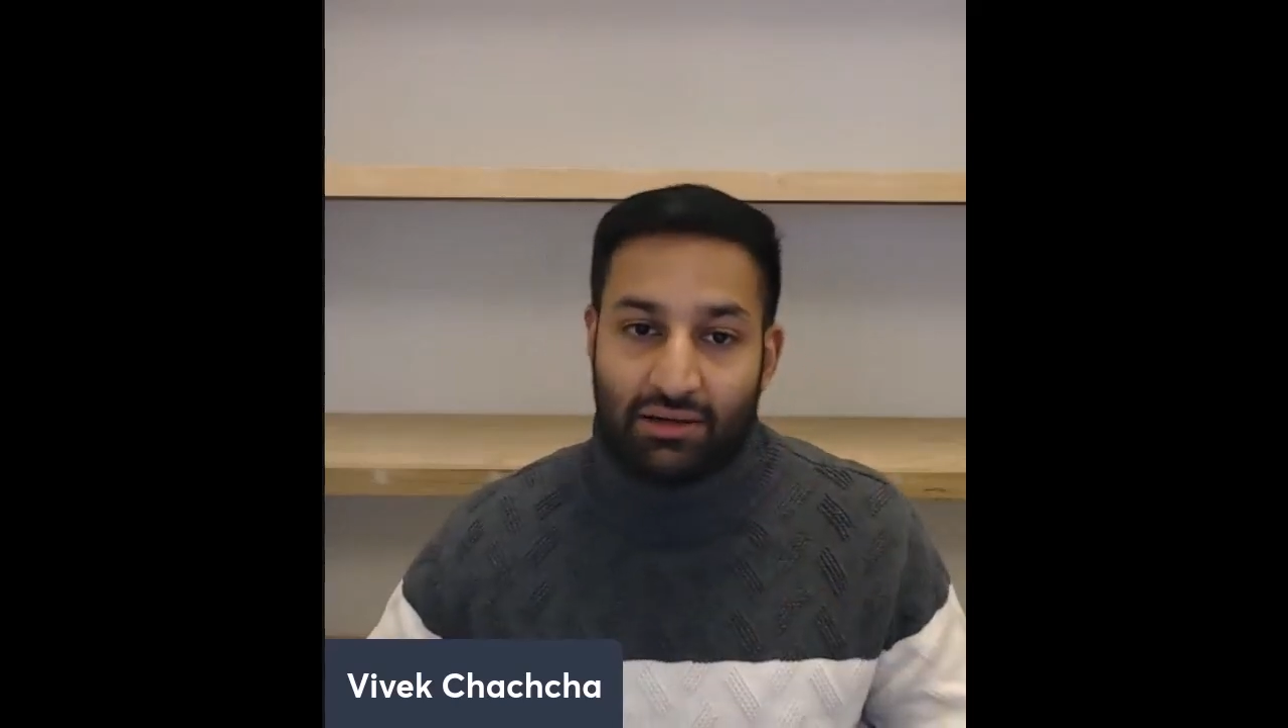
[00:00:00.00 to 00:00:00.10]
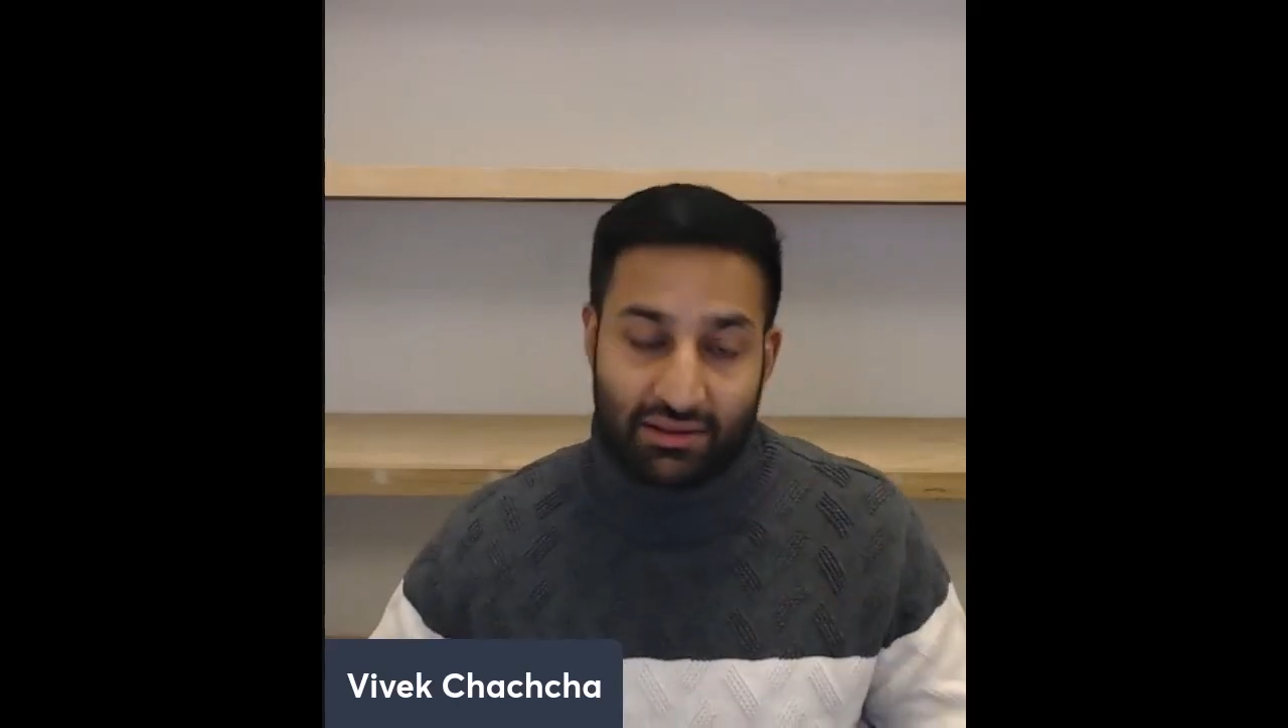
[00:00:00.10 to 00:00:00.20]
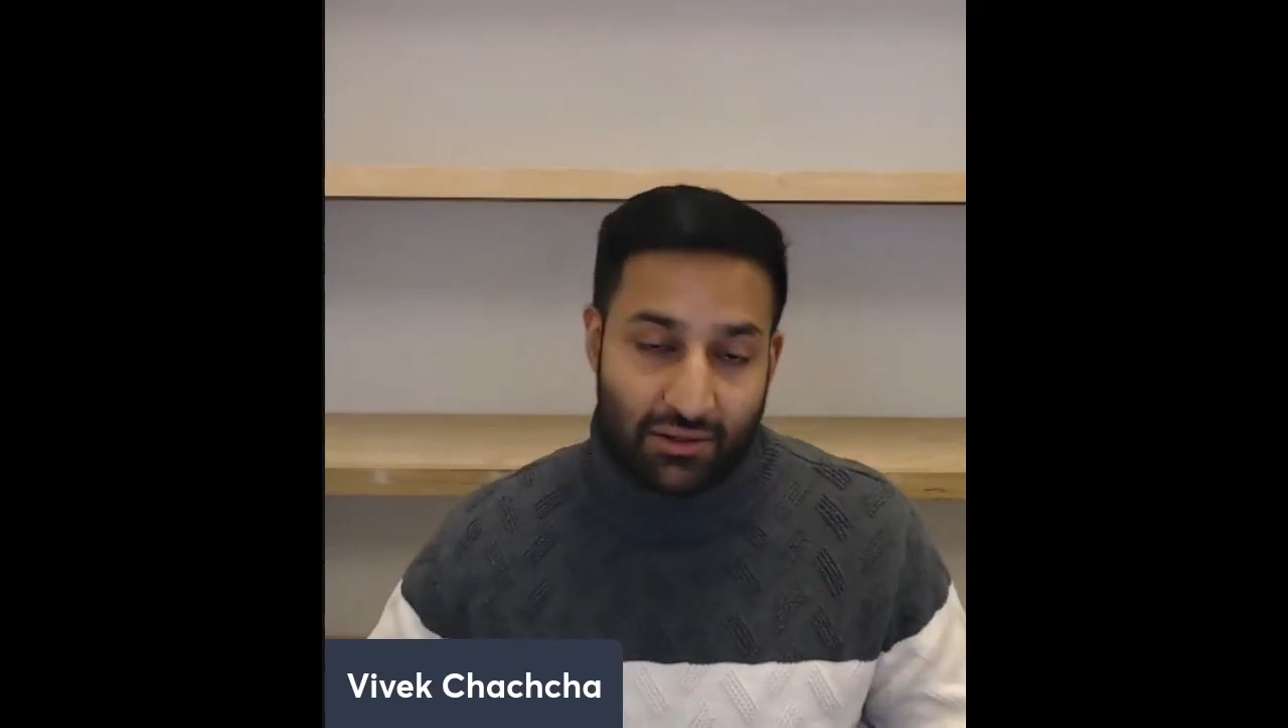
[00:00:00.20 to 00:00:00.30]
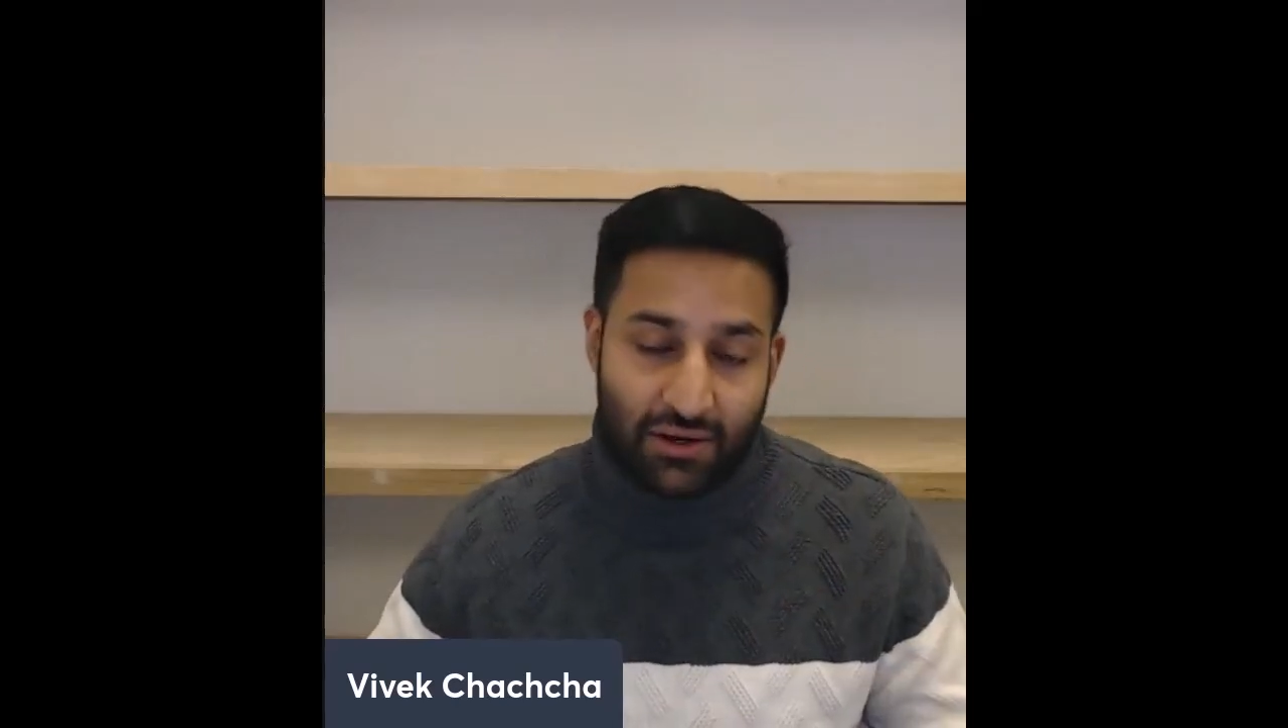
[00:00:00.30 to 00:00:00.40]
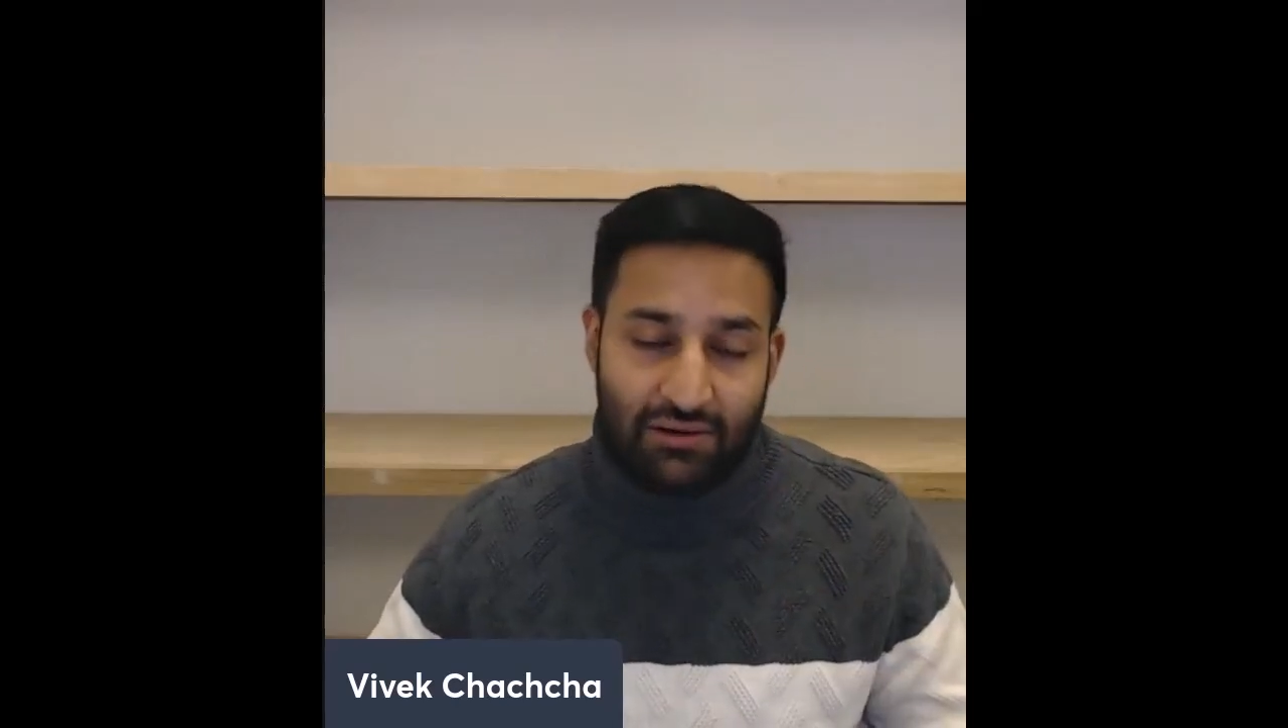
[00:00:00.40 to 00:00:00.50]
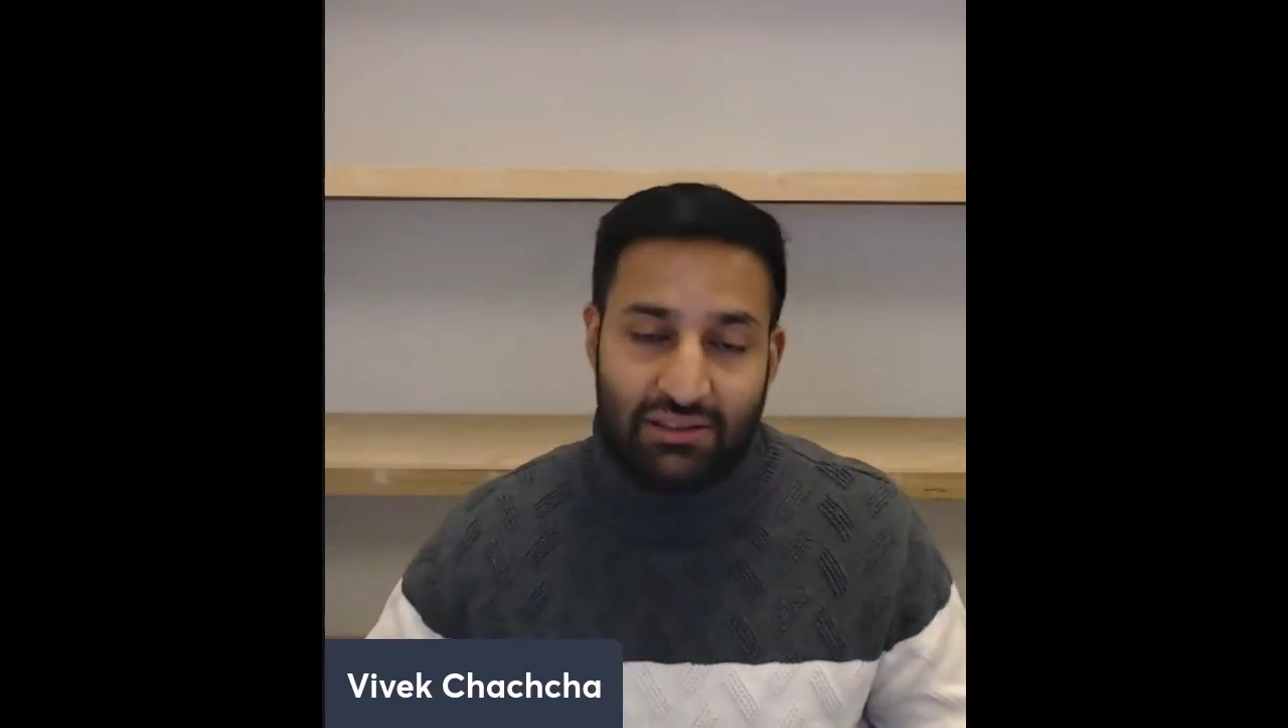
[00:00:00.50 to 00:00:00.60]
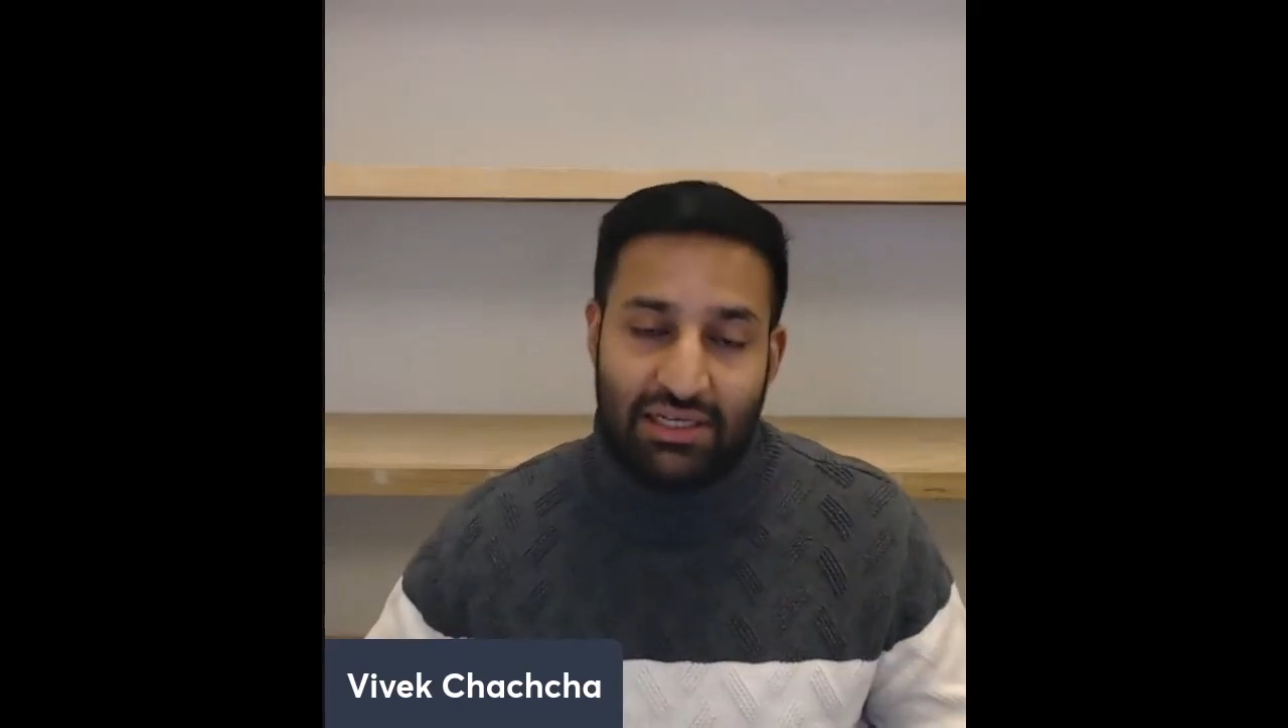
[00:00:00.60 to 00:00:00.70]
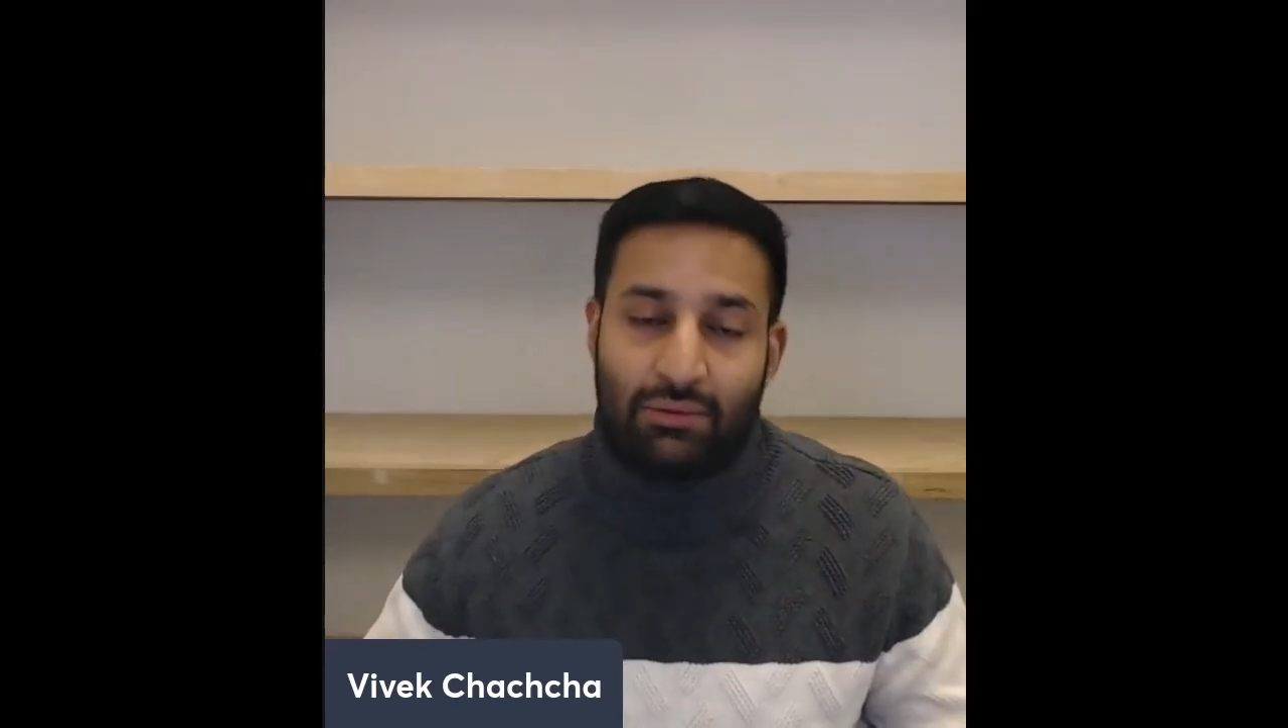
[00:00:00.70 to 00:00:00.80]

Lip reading: currently,